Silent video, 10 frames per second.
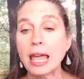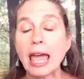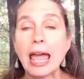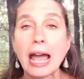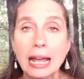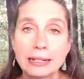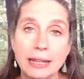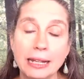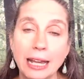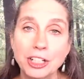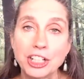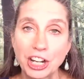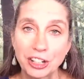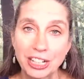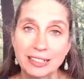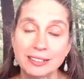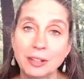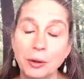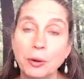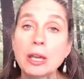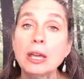and then I share it. So